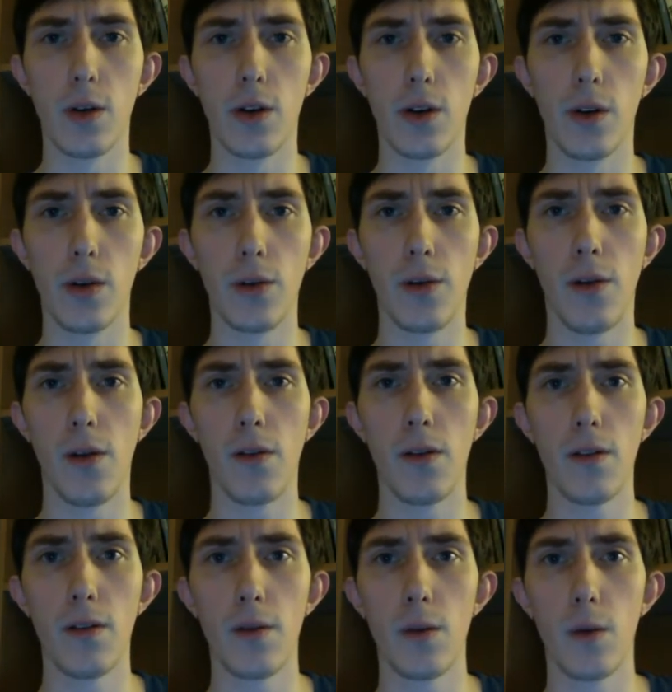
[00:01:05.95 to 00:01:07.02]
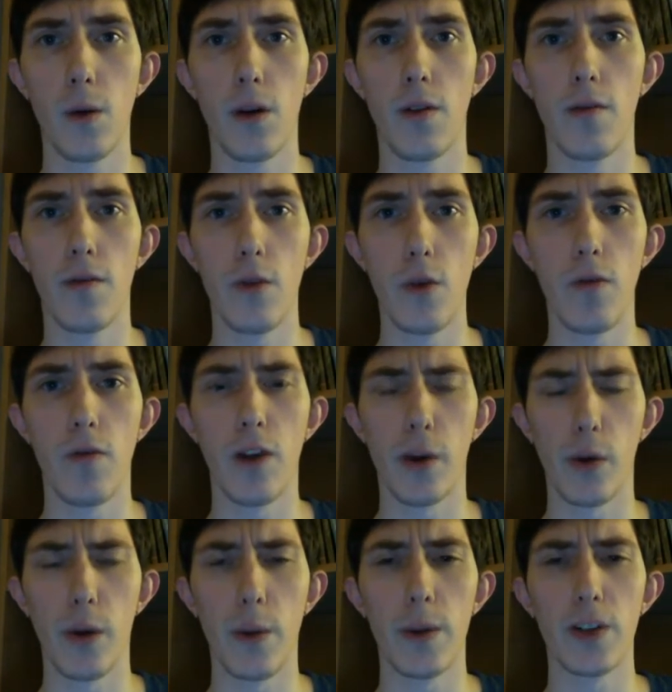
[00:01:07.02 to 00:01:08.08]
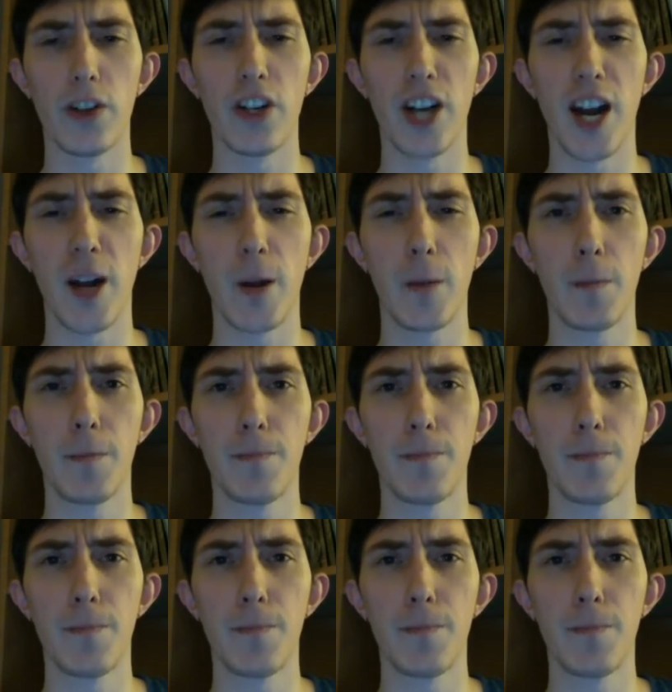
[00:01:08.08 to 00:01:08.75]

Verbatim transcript: know, who frequent this channel.